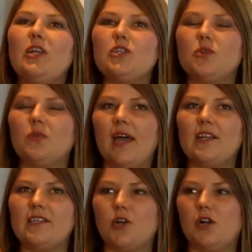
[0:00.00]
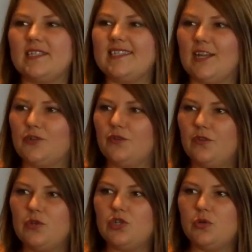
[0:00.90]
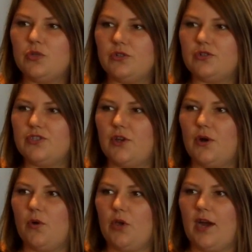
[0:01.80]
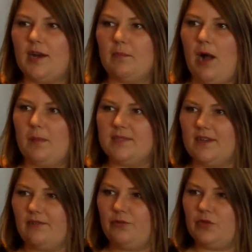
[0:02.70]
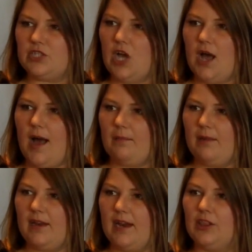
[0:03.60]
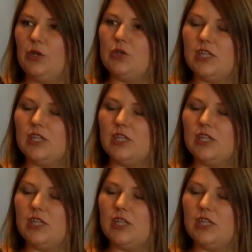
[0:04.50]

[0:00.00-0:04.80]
So that is called a centrifuge juicer. So you kind of pop stuff through the top, and it